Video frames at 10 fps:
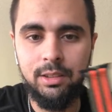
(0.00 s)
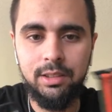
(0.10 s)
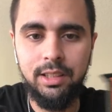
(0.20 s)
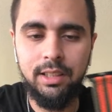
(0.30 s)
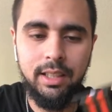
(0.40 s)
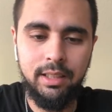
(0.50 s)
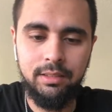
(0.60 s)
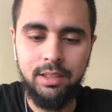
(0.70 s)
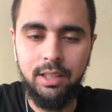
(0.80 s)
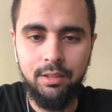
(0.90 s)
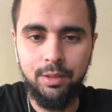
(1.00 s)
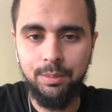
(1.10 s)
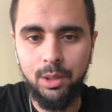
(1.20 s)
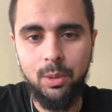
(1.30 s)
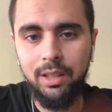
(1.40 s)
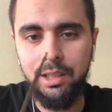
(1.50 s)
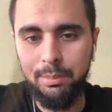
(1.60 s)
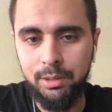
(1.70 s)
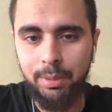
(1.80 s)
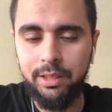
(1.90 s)
see that from the quality
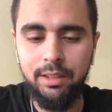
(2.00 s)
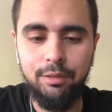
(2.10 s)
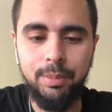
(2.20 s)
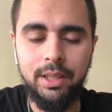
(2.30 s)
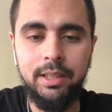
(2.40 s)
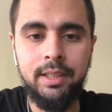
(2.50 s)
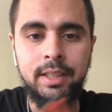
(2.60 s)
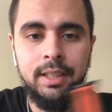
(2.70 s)
perspective, but